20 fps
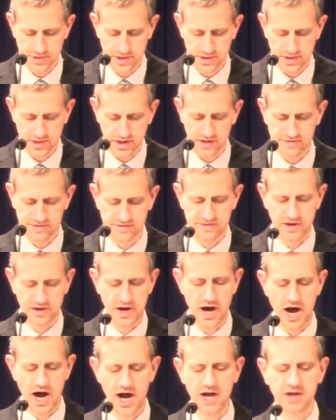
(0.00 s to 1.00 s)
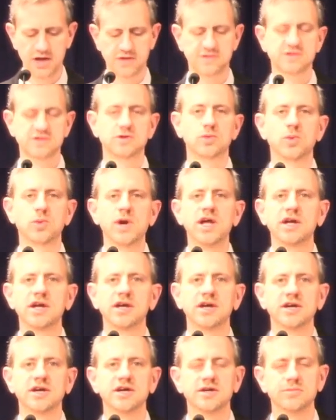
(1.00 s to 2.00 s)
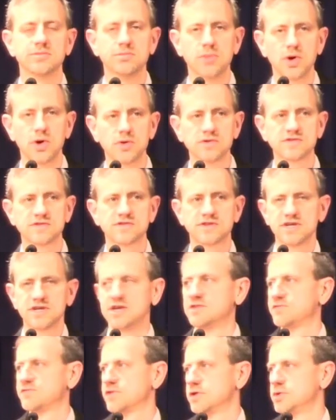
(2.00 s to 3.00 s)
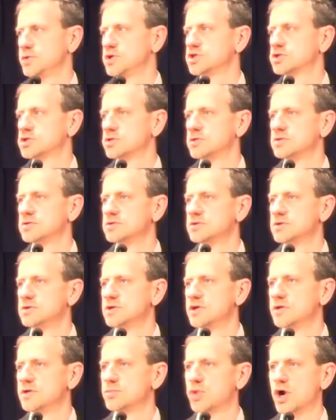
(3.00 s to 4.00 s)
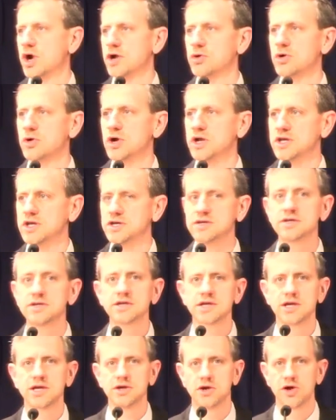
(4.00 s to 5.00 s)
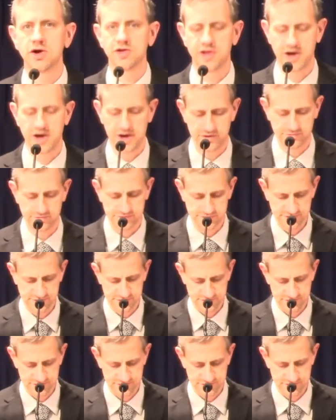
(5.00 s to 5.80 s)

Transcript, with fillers: as the highest ranking and most influential priority in our lives.